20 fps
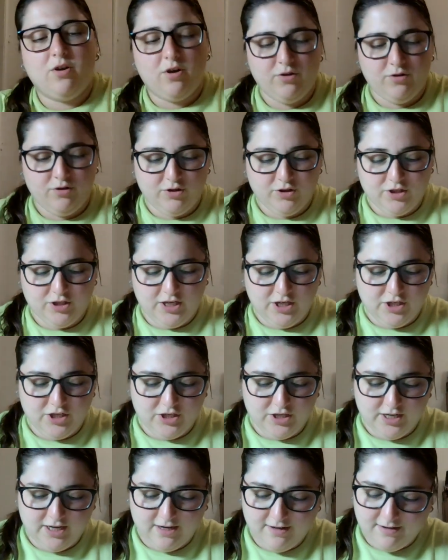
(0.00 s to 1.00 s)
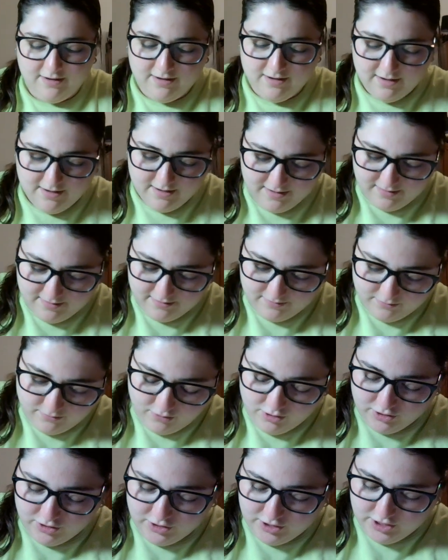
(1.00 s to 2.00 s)
on your cheat sheet on
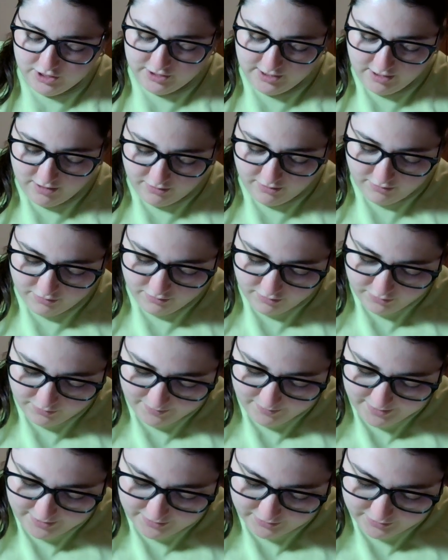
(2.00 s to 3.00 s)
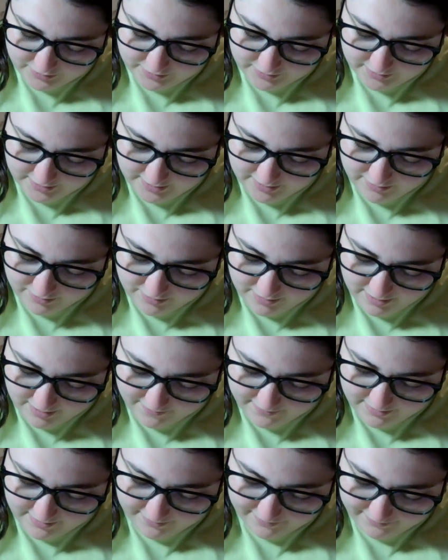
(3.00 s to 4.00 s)
your cheat sheet, on your equation sheet, you
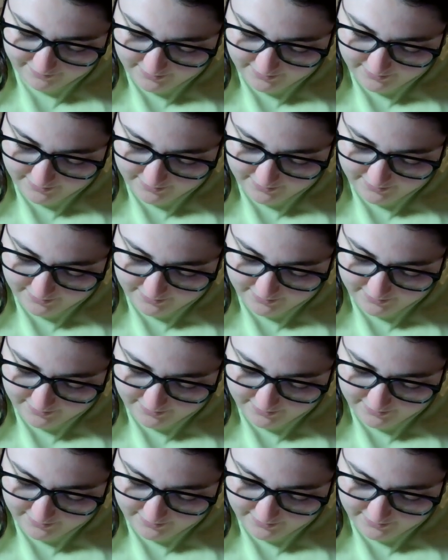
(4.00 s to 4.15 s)
have F